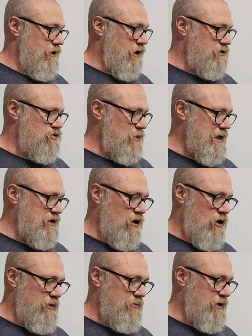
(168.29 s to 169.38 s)
Unsweetened
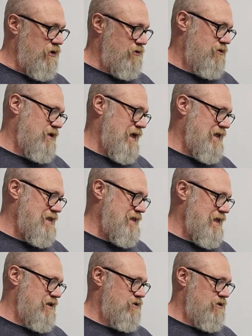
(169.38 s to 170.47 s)
almond milk,
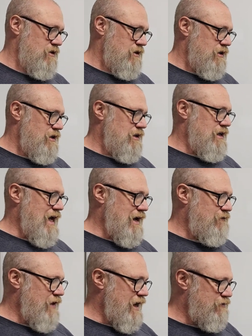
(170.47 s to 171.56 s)
86.
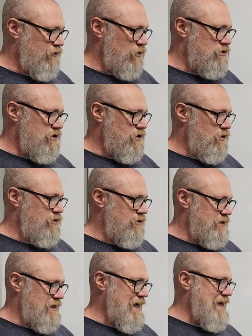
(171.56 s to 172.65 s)
Non-fat frozen
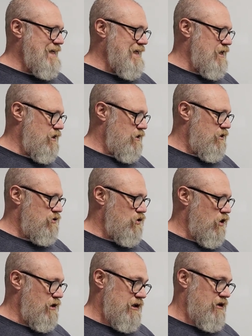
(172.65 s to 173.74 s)
yogurt, 80.
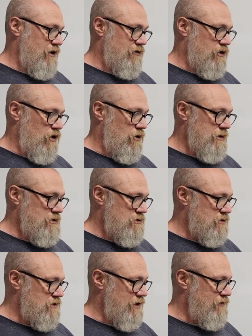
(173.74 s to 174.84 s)
Chocolate covered
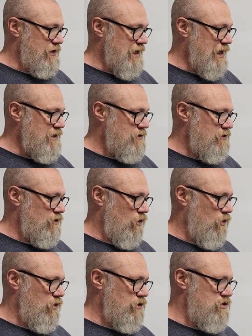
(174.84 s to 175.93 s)
almonds, 78.
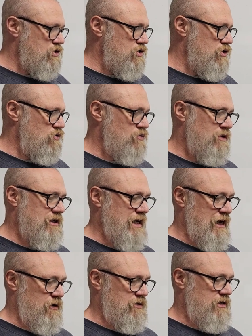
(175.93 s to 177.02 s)
Orange juice with
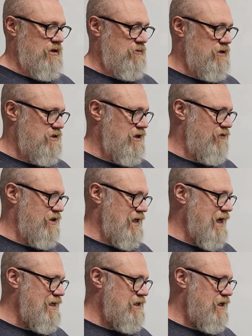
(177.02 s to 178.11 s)
calcium,
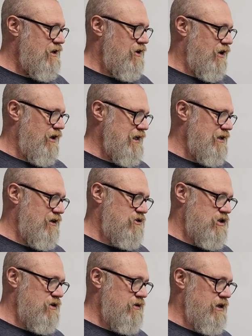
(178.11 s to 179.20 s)
78. Honey Nut
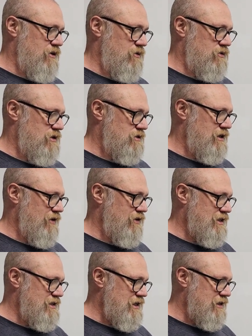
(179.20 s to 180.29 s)
Cheerios,
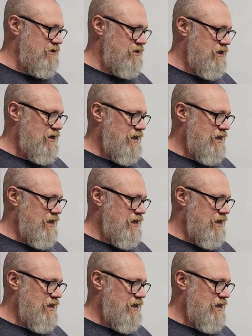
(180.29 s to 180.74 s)
76.